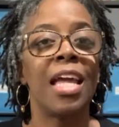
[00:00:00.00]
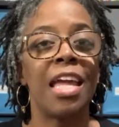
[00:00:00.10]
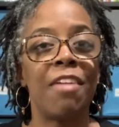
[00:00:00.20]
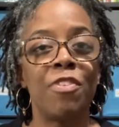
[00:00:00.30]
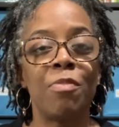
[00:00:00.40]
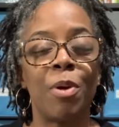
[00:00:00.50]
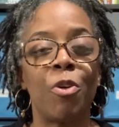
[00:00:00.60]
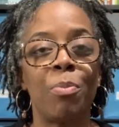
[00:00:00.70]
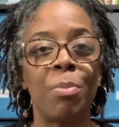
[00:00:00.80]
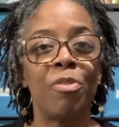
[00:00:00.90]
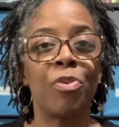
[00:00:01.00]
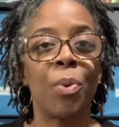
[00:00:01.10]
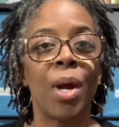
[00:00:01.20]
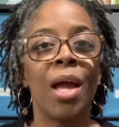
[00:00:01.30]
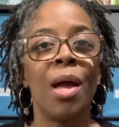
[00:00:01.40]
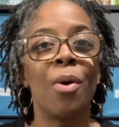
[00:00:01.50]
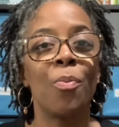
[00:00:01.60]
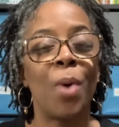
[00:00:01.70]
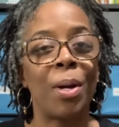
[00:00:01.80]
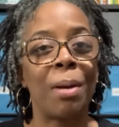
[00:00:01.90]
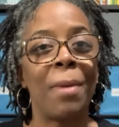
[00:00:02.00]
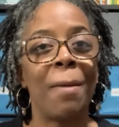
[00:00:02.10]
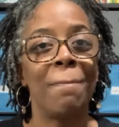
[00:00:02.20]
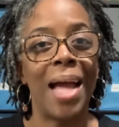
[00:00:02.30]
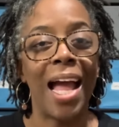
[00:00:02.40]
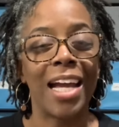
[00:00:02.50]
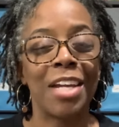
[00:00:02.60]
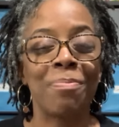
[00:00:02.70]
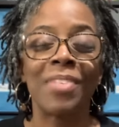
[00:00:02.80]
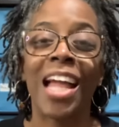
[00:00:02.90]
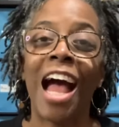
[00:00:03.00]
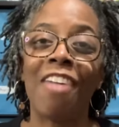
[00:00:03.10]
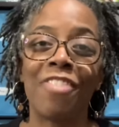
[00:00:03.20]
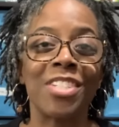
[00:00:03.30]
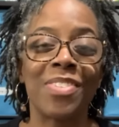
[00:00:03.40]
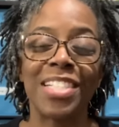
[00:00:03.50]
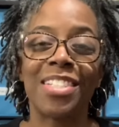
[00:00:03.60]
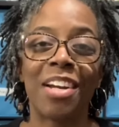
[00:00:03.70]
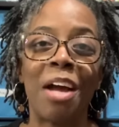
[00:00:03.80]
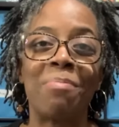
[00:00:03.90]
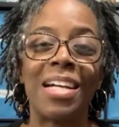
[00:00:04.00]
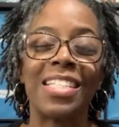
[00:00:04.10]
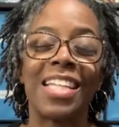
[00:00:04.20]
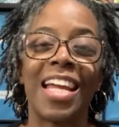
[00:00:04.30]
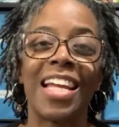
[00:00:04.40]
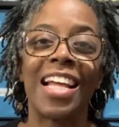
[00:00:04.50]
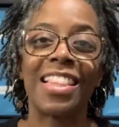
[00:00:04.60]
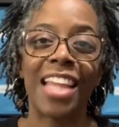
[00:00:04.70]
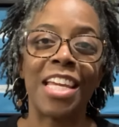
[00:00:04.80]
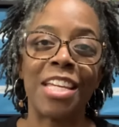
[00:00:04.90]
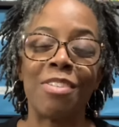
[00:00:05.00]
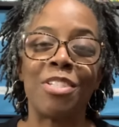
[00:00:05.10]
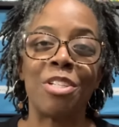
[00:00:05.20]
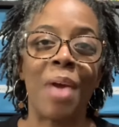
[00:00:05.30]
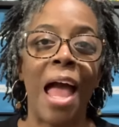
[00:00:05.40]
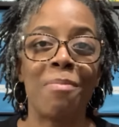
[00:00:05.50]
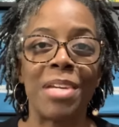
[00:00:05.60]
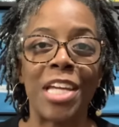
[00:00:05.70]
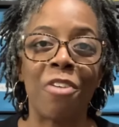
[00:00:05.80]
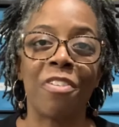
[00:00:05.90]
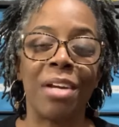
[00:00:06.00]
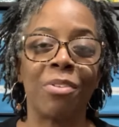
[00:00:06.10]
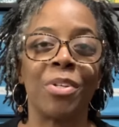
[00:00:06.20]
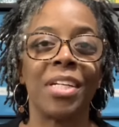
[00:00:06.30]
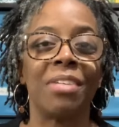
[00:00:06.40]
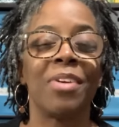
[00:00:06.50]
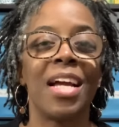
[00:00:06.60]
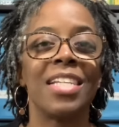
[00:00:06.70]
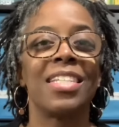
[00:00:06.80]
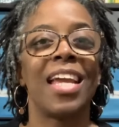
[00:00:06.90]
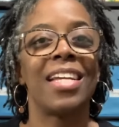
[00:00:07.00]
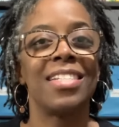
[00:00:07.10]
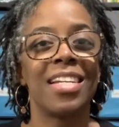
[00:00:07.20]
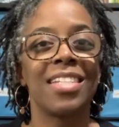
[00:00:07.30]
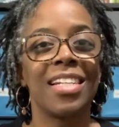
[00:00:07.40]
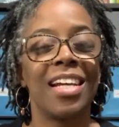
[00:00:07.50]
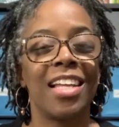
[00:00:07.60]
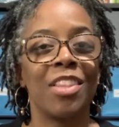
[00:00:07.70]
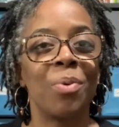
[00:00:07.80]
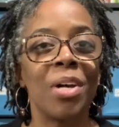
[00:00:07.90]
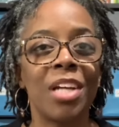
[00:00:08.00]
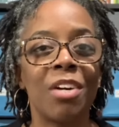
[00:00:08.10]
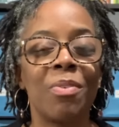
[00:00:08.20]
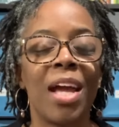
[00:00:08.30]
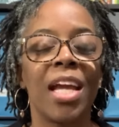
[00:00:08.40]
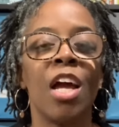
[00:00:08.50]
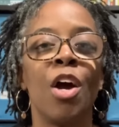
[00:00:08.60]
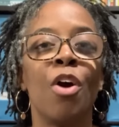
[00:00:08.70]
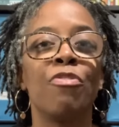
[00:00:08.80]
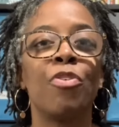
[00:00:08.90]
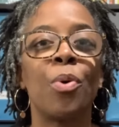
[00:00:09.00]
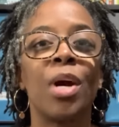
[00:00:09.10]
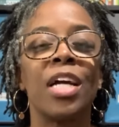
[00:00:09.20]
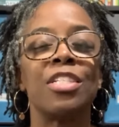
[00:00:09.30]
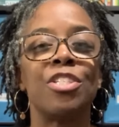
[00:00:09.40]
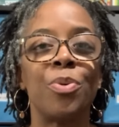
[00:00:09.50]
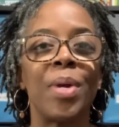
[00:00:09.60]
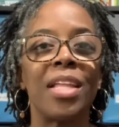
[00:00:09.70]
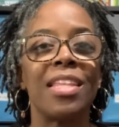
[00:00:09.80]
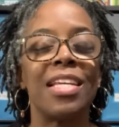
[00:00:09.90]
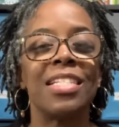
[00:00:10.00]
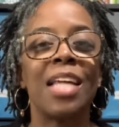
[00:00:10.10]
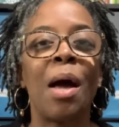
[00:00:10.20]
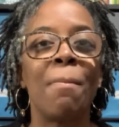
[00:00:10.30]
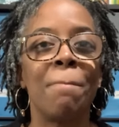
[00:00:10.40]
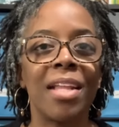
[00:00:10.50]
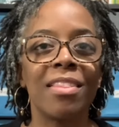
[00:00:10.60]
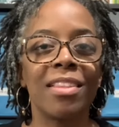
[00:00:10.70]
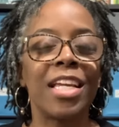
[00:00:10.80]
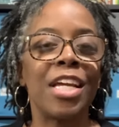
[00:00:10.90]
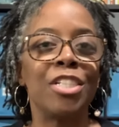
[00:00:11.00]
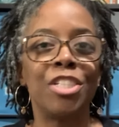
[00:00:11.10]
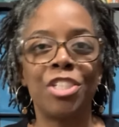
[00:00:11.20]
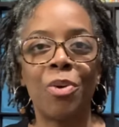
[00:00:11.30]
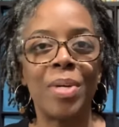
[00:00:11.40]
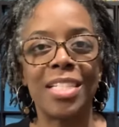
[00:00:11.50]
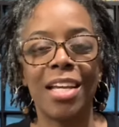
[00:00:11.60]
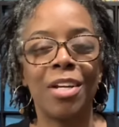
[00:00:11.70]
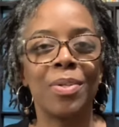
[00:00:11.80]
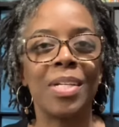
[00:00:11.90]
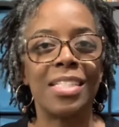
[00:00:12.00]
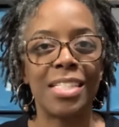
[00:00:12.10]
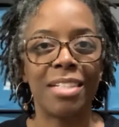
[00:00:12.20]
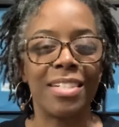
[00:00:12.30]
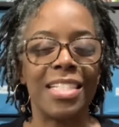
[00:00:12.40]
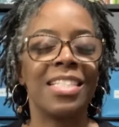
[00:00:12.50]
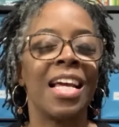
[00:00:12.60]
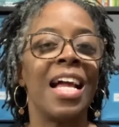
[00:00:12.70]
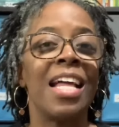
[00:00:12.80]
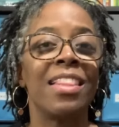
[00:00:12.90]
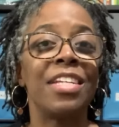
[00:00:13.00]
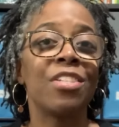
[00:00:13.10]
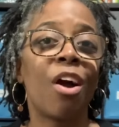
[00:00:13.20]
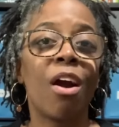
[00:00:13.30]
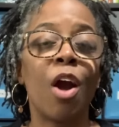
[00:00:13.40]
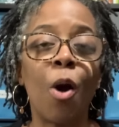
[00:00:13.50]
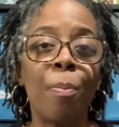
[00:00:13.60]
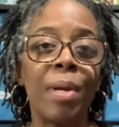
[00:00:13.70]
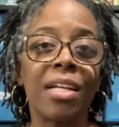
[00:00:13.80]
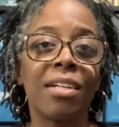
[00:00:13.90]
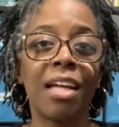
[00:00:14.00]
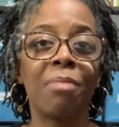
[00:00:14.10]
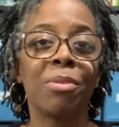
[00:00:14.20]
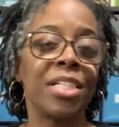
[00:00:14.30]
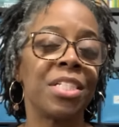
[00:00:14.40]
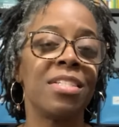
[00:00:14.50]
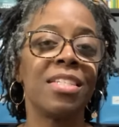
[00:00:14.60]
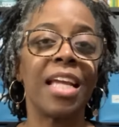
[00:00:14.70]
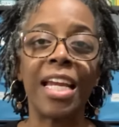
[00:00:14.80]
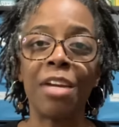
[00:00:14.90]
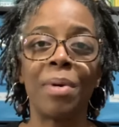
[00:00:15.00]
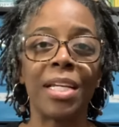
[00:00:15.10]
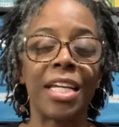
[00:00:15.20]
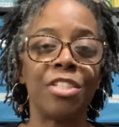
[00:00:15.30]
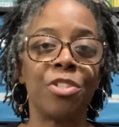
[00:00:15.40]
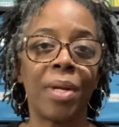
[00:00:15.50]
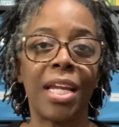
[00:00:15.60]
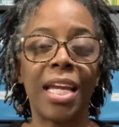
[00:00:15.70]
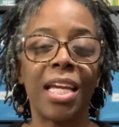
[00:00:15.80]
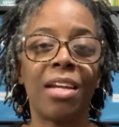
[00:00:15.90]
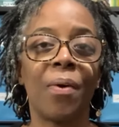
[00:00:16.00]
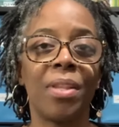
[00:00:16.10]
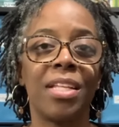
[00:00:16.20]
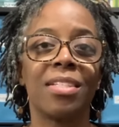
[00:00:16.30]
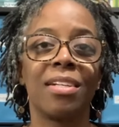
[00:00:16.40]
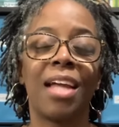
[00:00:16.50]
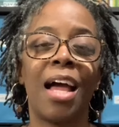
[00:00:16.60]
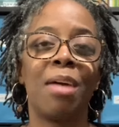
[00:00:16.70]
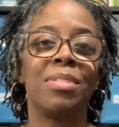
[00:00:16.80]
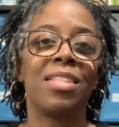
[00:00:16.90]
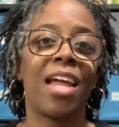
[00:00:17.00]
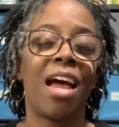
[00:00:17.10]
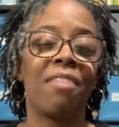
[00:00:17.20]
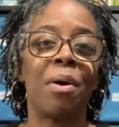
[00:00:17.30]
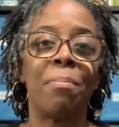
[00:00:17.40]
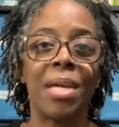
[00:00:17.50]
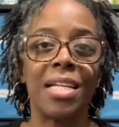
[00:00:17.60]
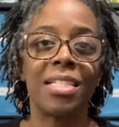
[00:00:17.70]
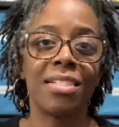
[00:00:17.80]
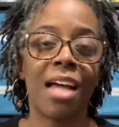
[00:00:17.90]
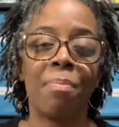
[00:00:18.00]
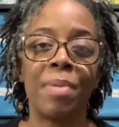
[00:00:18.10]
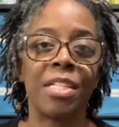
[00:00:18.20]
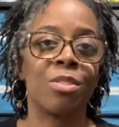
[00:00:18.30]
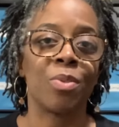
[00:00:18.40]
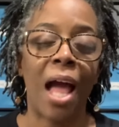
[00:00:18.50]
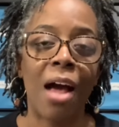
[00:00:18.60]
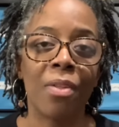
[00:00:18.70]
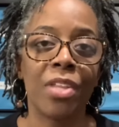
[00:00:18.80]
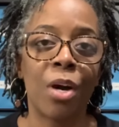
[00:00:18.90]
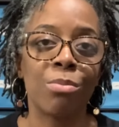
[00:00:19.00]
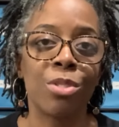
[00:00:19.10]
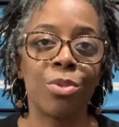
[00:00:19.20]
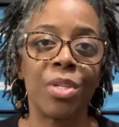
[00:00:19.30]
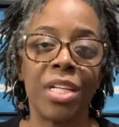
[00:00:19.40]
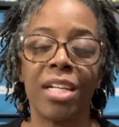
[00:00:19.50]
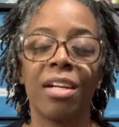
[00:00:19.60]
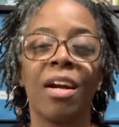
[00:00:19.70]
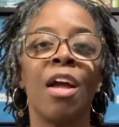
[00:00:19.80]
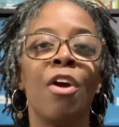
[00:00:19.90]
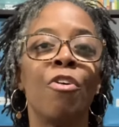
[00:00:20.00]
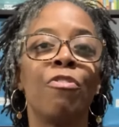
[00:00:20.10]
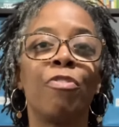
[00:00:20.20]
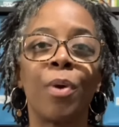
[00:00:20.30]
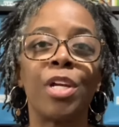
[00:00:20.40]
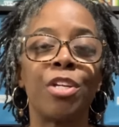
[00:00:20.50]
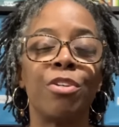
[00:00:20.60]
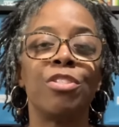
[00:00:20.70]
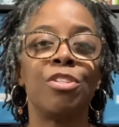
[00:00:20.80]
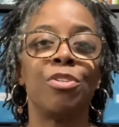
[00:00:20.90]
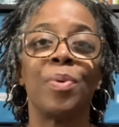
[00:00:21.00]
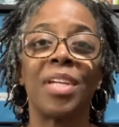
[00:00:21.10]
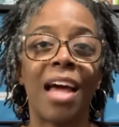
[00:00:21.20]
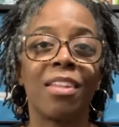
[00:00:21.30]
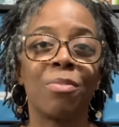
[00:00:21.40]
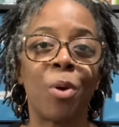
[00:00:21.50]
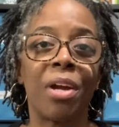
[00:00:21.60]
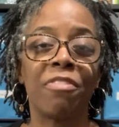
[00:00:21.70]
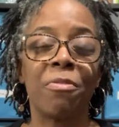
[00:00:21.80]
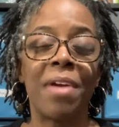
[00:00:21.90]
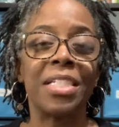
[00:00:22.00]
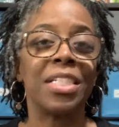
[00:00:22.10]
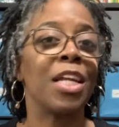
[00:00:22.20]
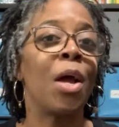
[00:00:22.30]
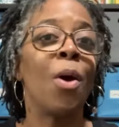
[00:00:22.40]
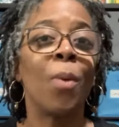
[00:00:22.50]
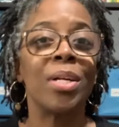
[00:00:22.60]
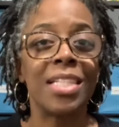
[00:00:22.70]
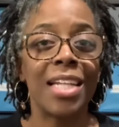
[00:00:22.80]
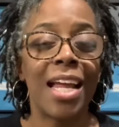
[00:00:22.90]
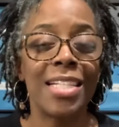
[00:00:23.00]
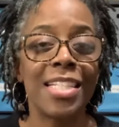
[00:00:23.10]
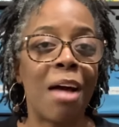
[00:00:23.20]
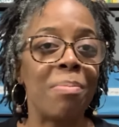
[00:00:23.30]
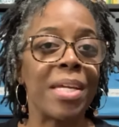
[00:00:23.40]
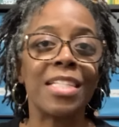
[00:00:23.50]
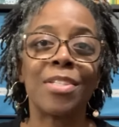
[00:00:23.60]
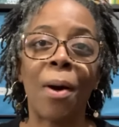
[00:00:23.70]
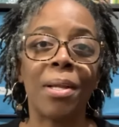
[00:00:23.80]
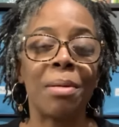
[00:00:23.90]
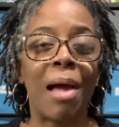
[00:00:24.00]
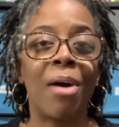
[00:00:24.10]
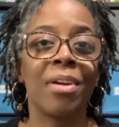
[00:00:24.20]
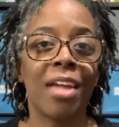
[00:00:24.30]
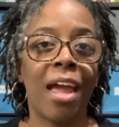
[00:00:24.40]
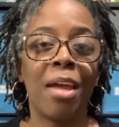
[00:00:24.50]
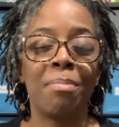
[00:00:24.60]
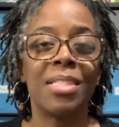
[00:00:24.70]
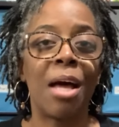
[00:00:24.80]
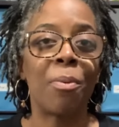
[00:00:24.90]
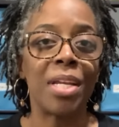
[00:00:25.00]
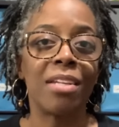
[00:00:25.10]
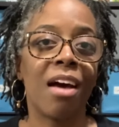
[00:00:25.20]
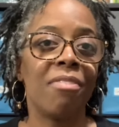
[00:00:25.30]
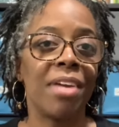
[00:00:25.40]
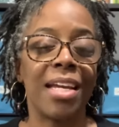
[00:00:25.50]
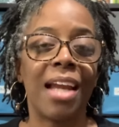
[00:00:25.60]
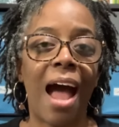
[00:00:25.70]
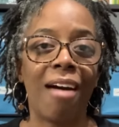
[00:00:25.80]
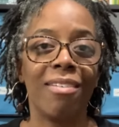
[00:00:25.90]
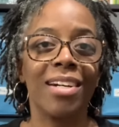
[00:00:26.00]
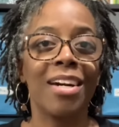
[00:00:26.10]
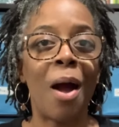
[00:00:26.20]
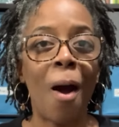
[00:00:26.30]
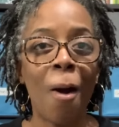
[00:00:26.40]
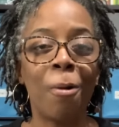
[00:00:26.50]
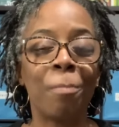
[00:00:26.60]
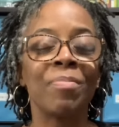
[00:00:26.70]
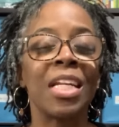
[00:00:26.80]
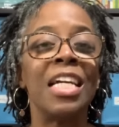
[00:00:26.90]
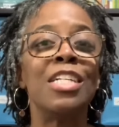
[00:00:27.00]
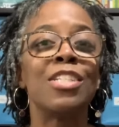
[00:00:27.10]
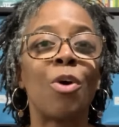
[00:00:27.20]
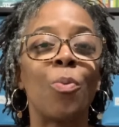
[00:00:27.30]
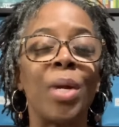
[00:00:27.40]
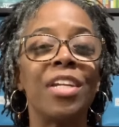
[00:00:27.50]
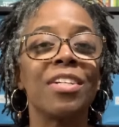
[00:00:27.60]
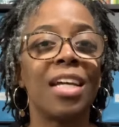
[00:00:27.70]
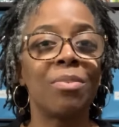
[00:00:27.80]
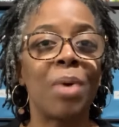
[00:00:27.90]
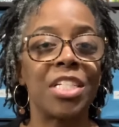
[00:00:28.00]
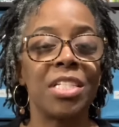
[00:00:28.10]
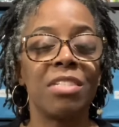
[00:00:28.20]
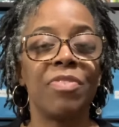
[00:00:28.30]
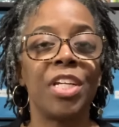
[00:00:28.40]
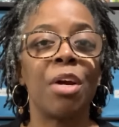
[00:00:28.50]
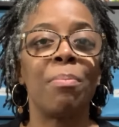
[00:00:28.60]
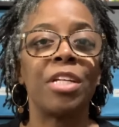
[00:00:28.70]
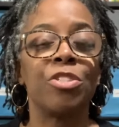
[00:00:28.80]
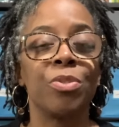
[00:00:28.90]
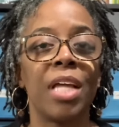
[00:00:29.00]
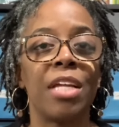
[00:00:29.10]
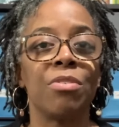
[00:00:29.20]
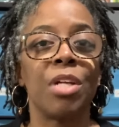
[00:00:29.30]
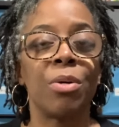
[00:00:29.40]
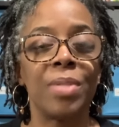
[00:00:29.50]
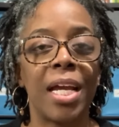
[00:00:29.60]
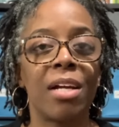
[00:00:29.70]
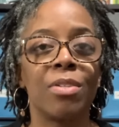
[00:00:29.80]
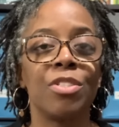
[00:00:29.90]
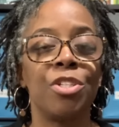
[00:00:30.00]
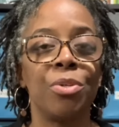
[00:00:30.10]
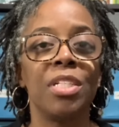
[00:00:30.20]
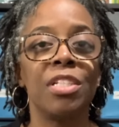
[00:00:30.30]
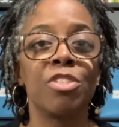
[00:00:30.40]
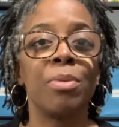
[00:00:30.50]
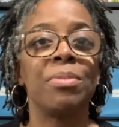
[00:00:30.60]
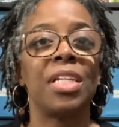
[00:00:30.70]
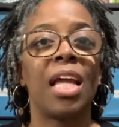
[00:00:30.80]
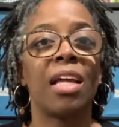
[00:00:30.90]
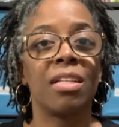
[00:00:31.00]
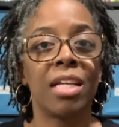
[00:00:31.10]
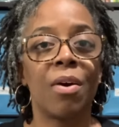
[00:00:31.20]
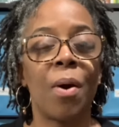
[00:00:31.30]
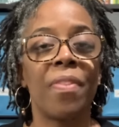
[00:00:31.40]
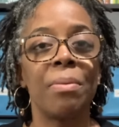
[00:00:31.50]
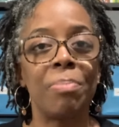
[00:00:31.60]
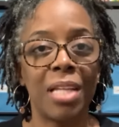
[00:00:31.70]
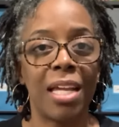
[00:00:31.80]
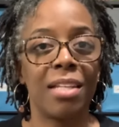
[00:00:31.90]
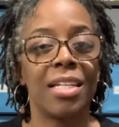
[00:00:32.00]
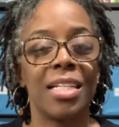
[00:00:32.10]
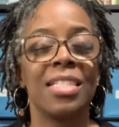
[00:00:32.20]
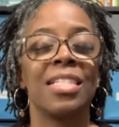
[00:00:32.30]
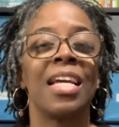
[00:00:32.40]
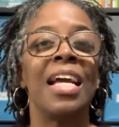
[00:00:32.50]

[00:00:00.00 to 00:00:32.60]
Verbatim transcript: If you've been with me before, welcome back. I first want to start out by saying thank you to Abby over at Rooted in Rest and Jessica at the Waldock Way for doing these monthly show and tell series. These are open collaborations. Anyone can join in on these collabs. They have amazing topics throughout the homeschool year for you to gather more information. Well, today's topic is all about games that we love in our home. So when you're done watching this video, make sure that you go down to the description and click on the playlist